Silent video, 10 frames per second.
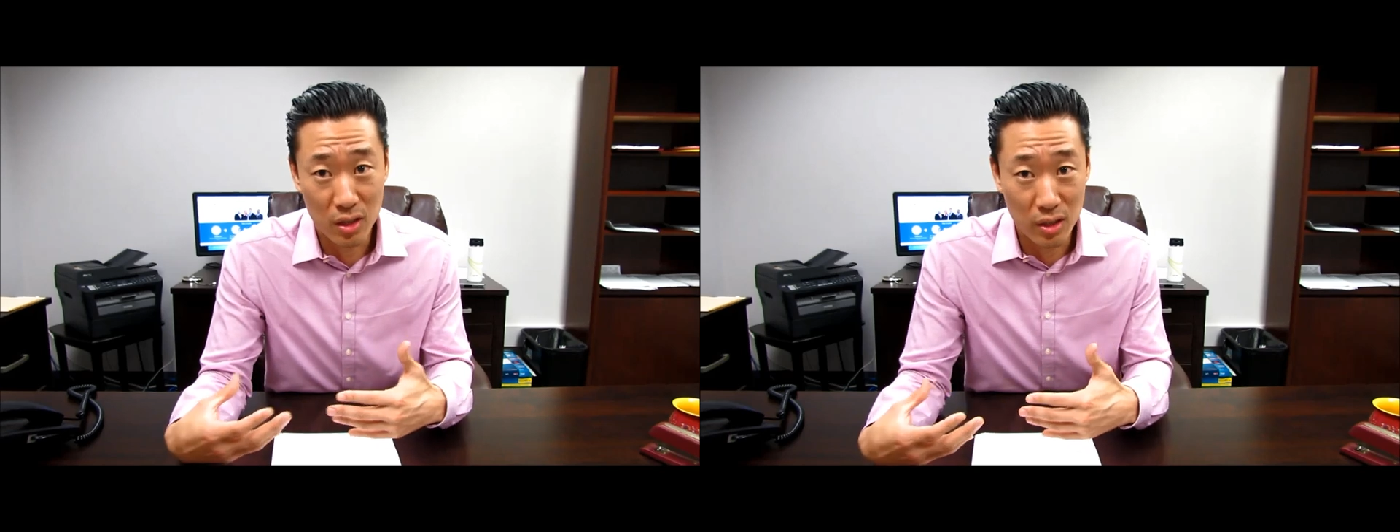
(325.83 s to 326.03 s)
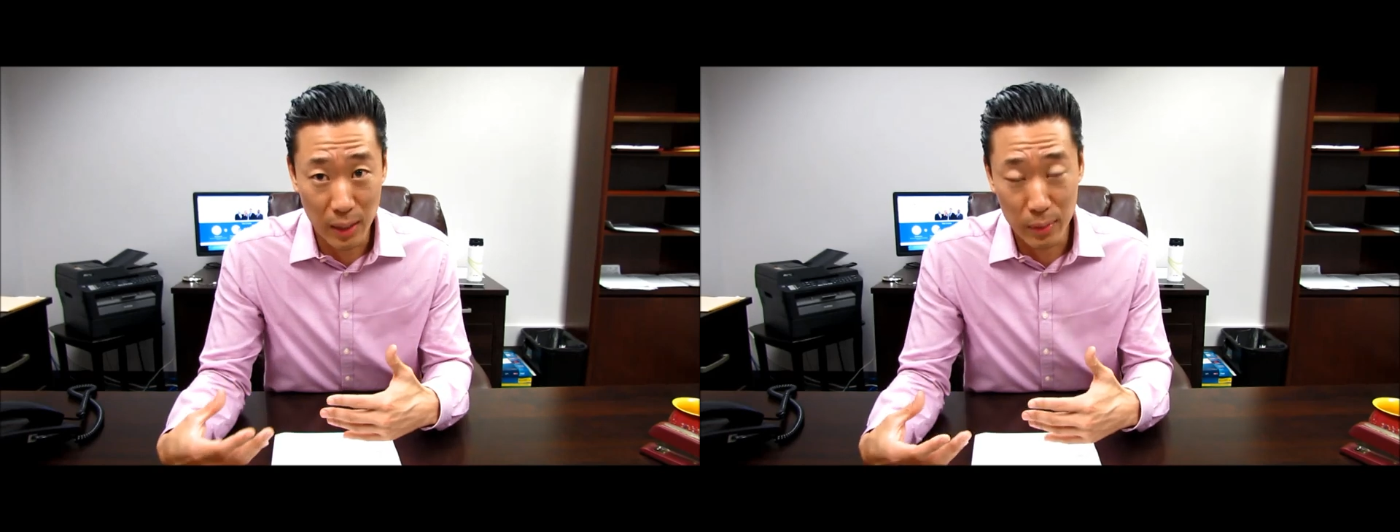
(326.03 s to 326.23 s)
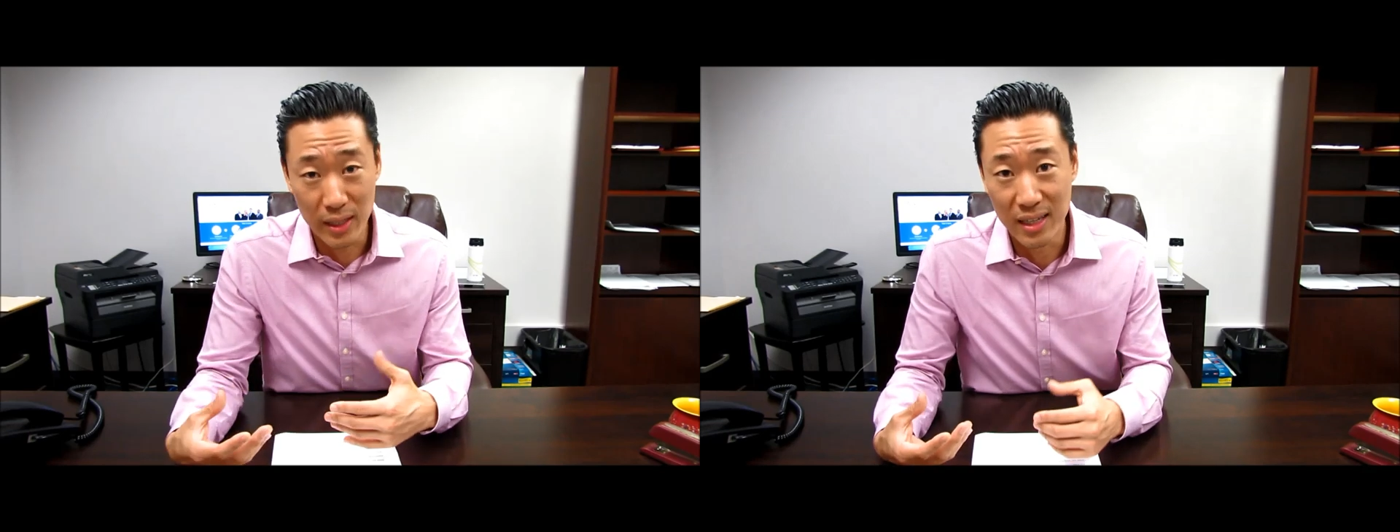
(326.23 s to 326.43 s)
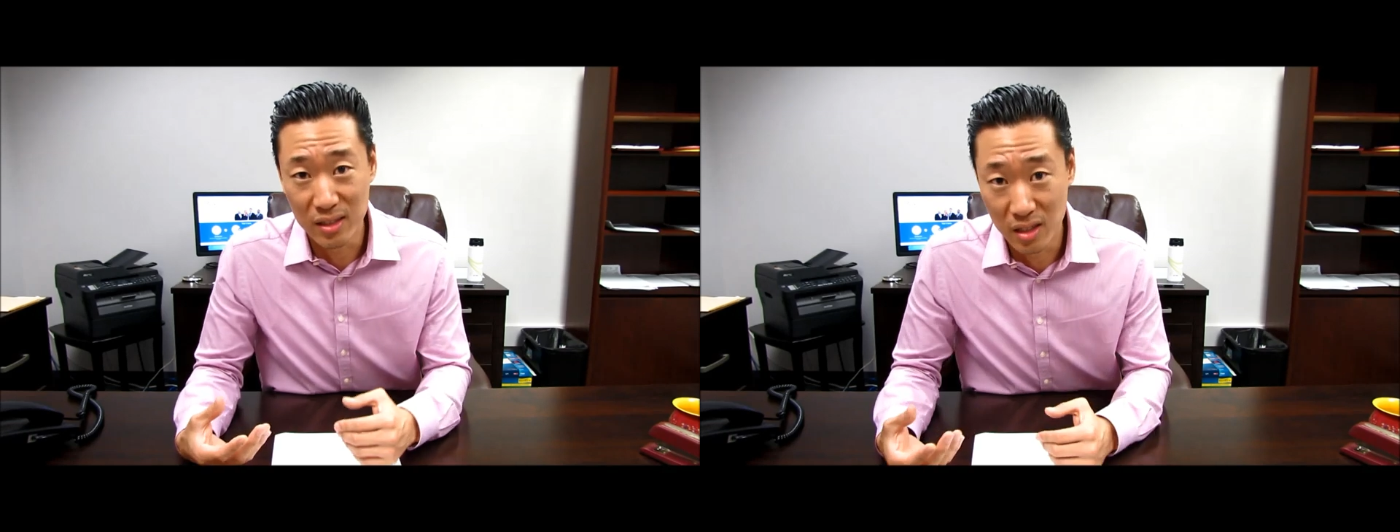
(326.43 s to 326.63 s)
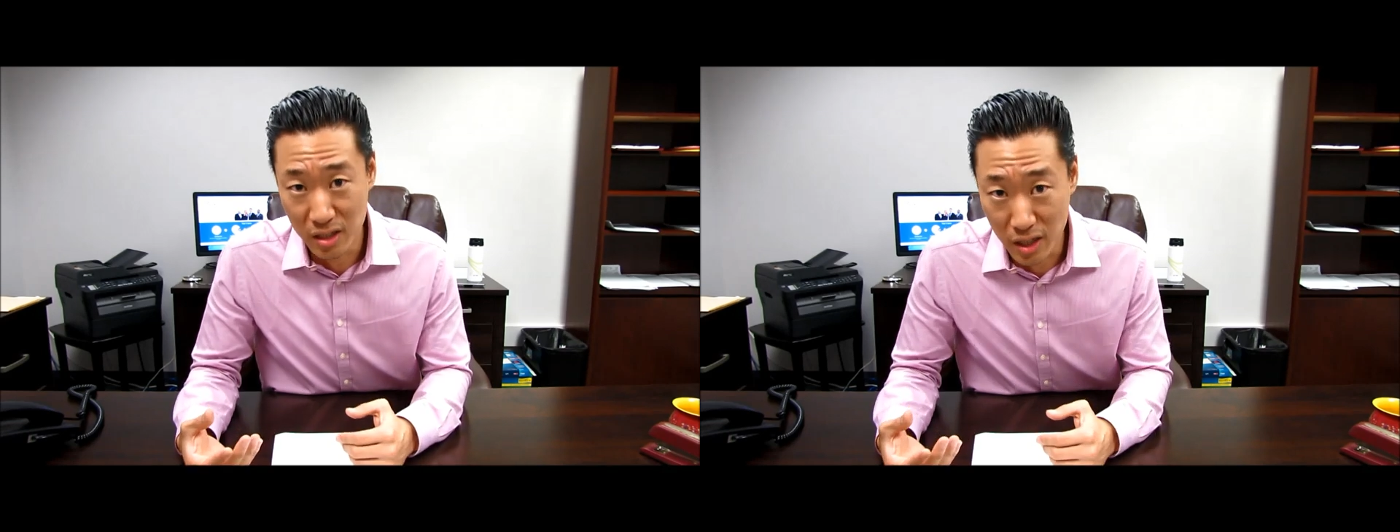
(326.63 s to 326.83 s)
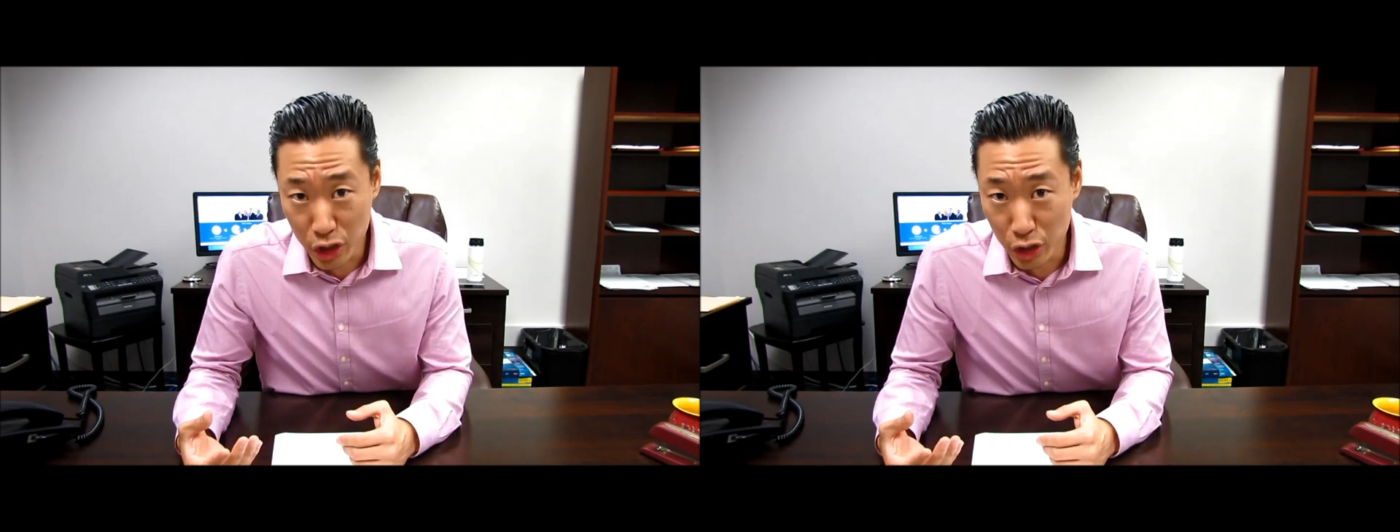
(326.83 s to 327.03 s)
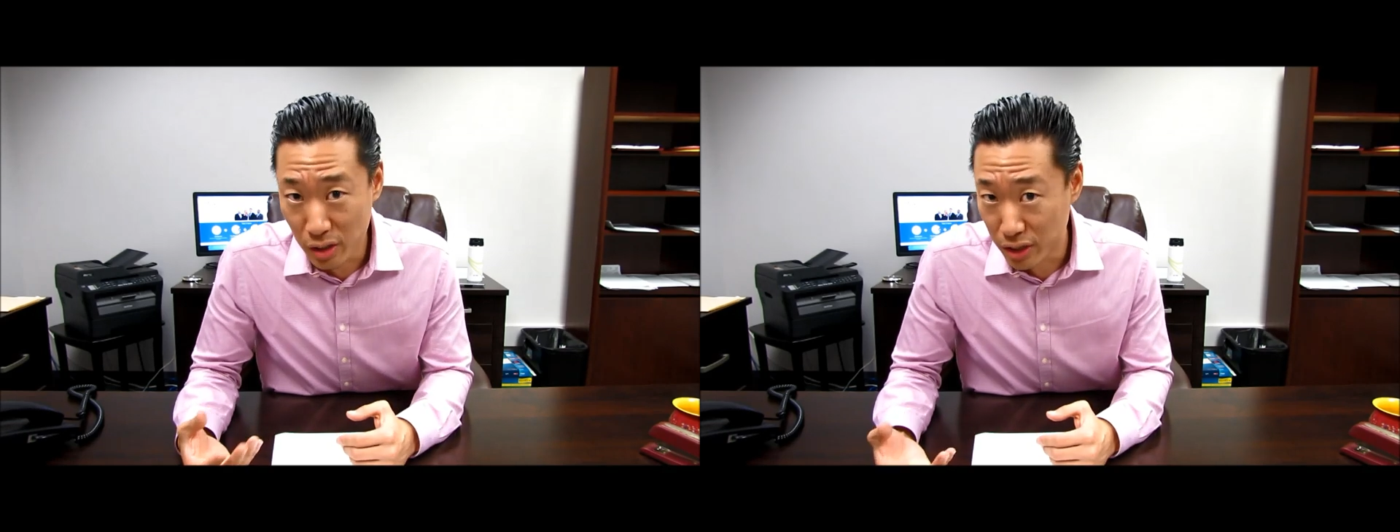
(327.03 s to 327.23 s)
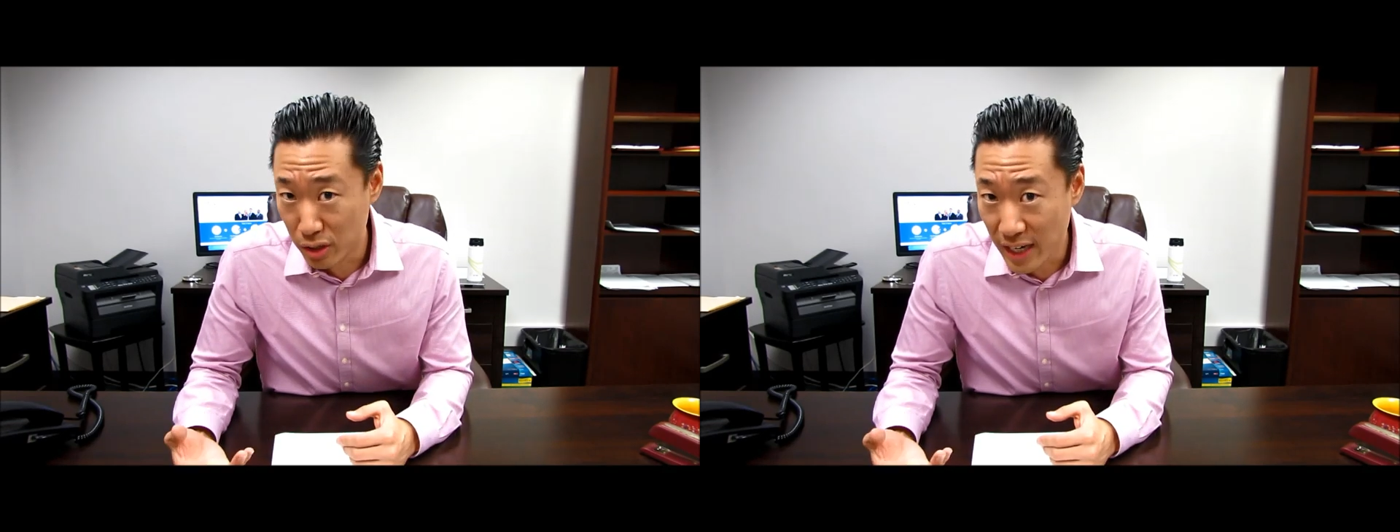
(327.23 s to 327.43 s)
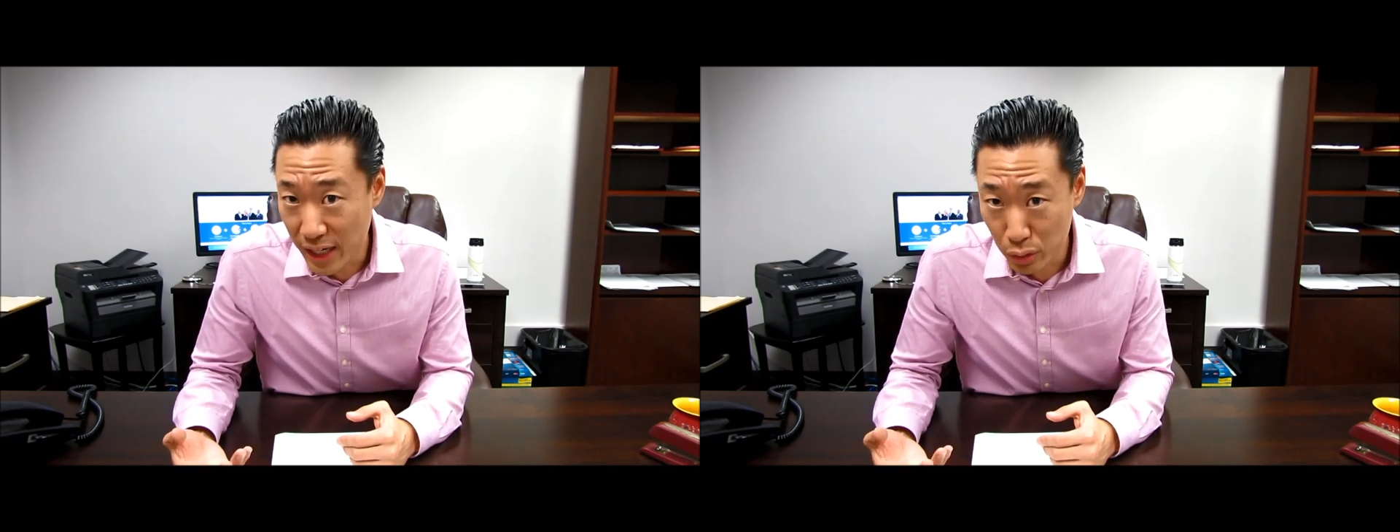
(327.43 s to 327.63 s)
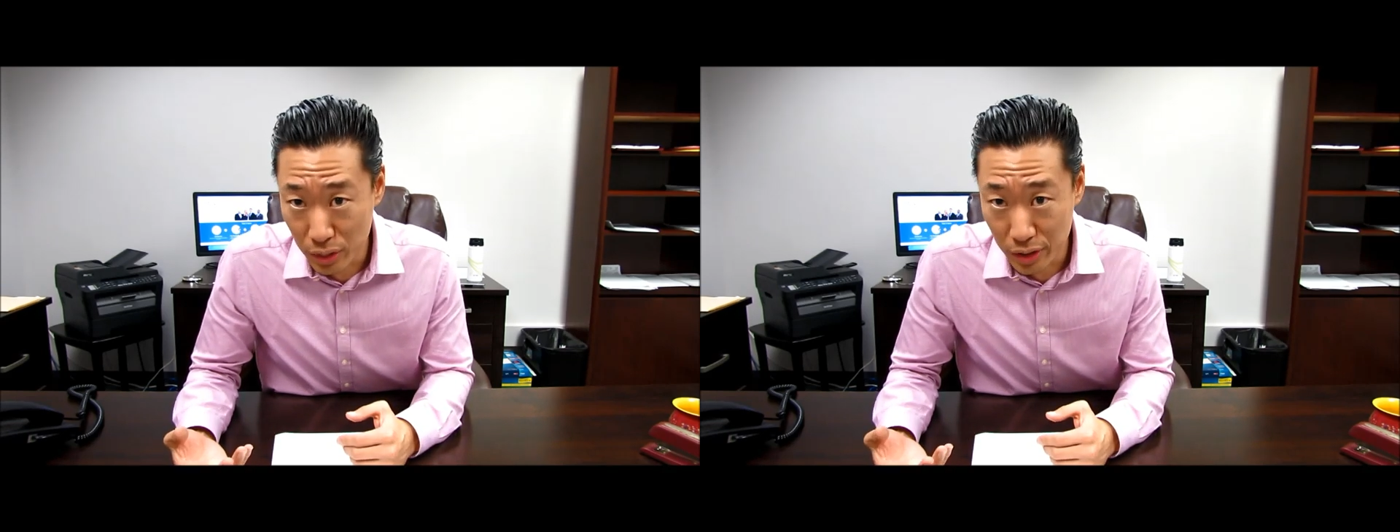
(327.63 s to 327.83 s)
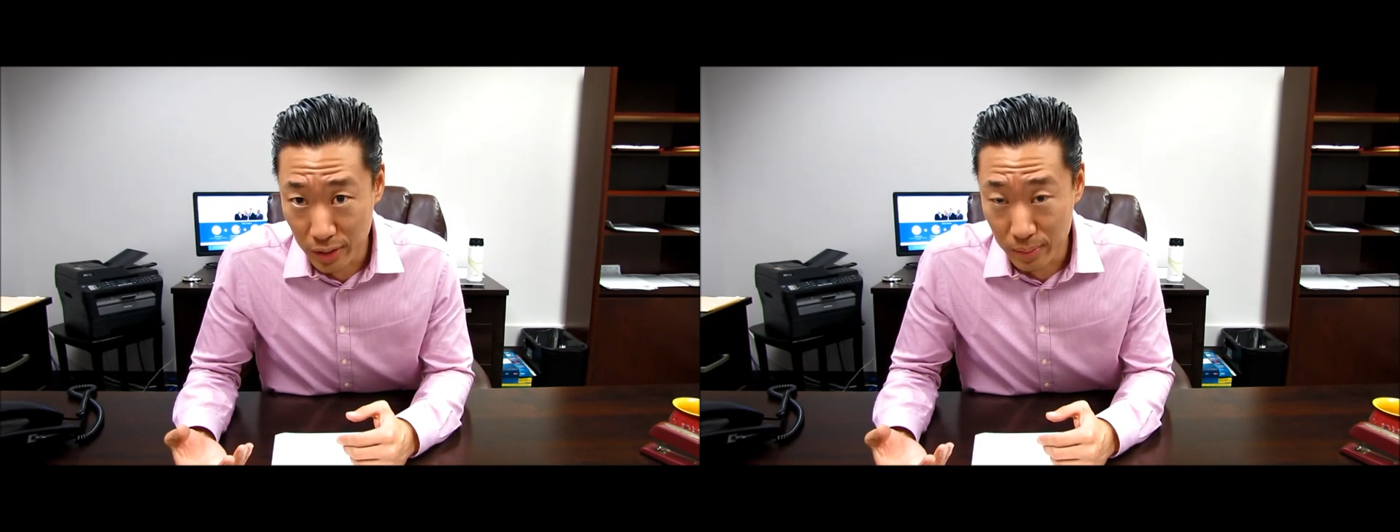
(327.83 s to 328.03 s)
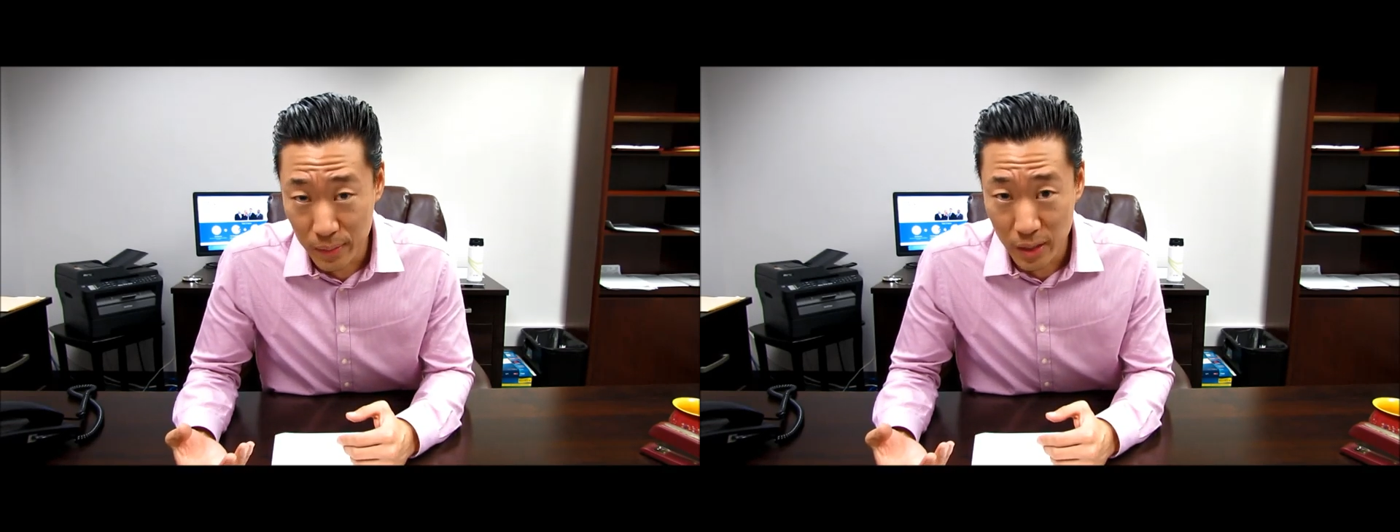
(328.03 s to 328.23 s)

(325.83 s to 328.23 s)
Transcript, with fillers: to claim it as a deduction on your tax return.